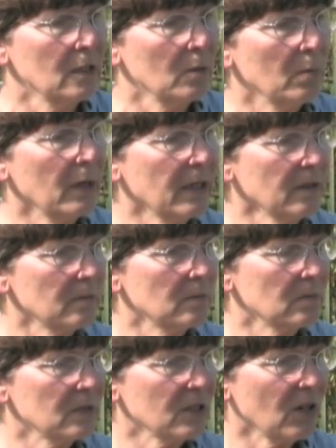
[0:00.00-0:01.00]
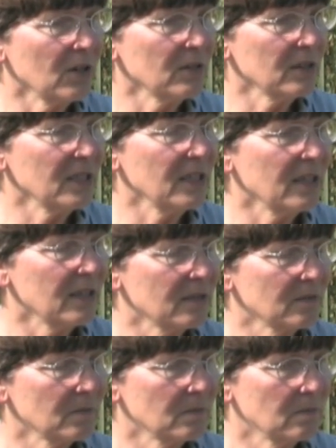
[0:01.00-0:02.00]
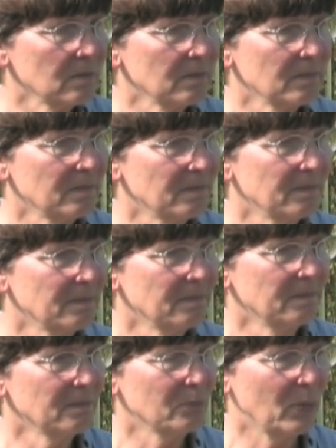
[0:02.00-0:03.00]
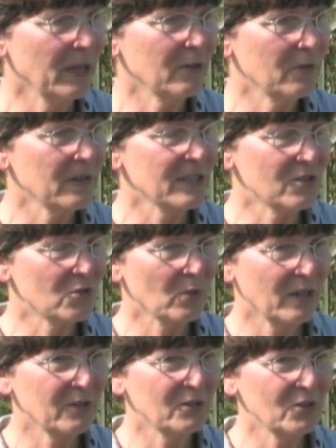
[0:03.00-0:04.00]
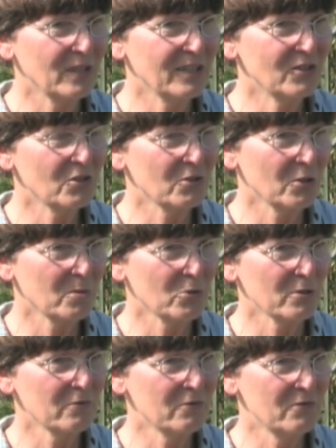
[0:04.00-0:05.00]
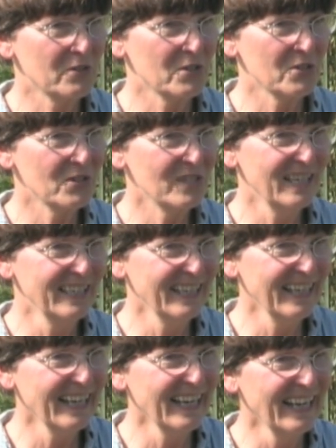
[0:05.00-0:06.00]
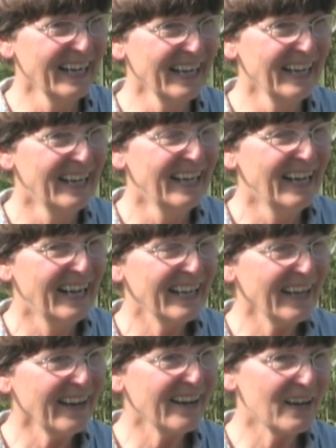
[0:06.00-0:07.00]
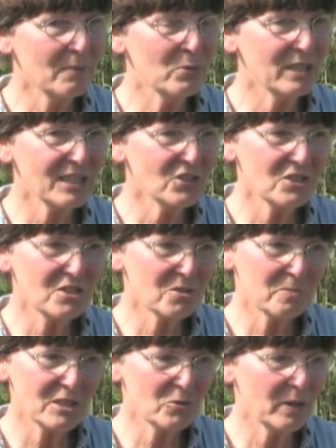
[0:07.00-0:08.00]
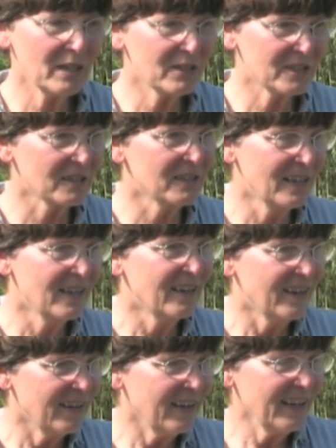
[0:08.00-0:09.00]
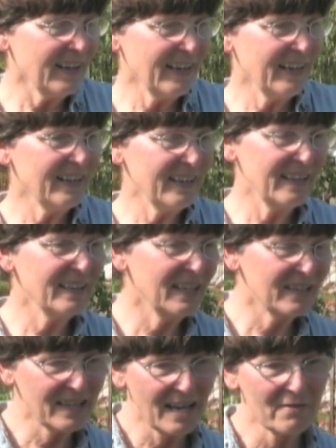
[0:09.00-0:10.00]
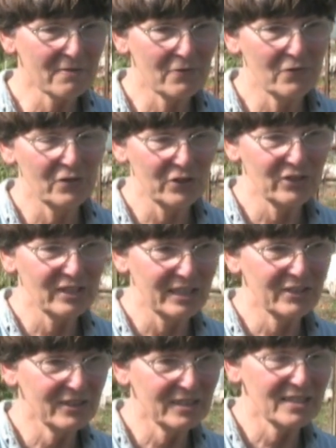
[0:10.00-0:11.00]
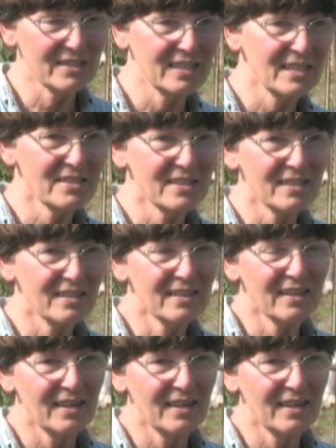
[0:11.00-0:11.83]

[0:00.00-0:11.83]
But all the benefits, well, you get to grow more food. Yeah, production is much better. And then to have food later in the season,